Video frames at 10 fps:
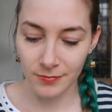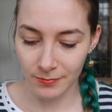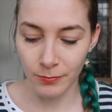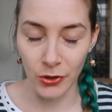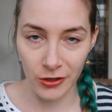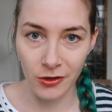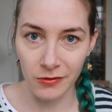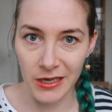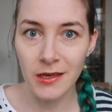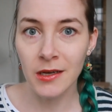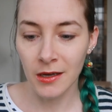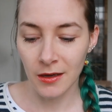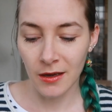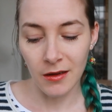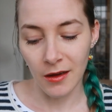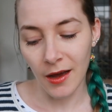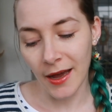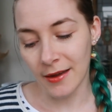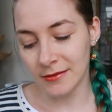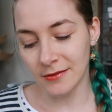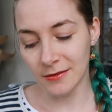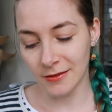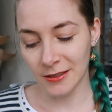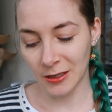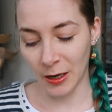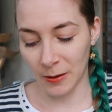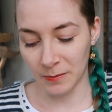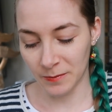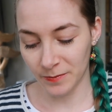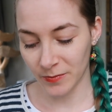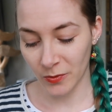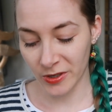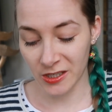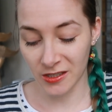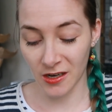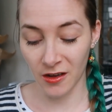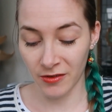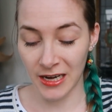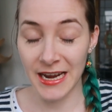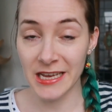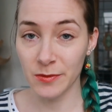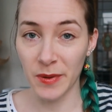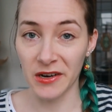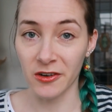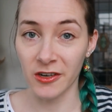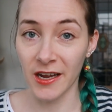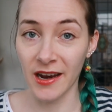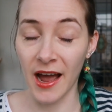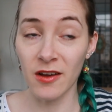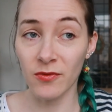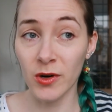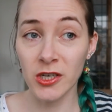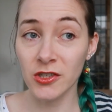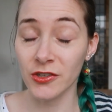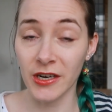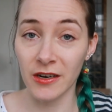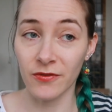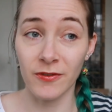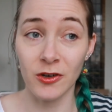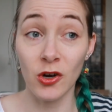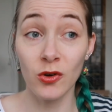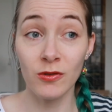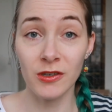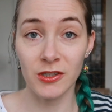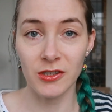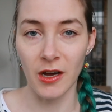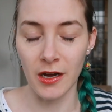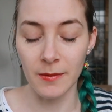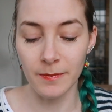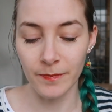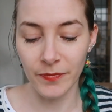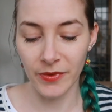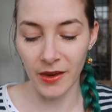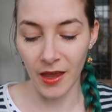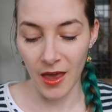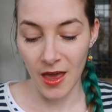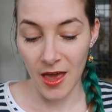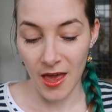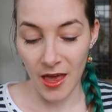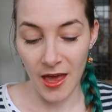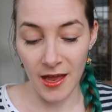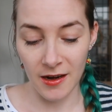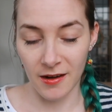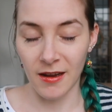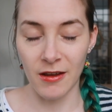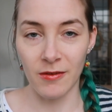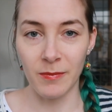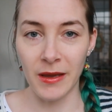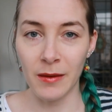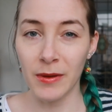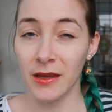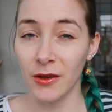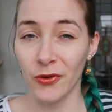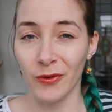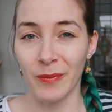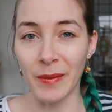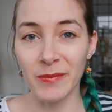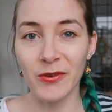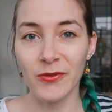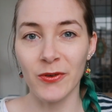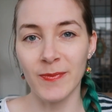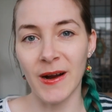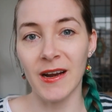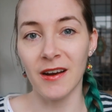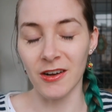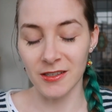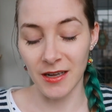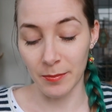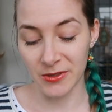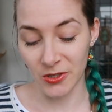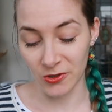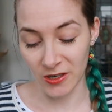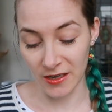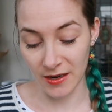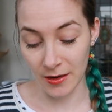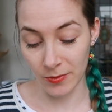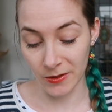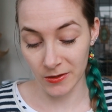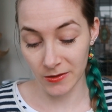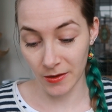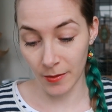Mercury, and which is a lovely lace pattern that I've wanted to knit for the longest time. And maybe you remember from my last episode that I was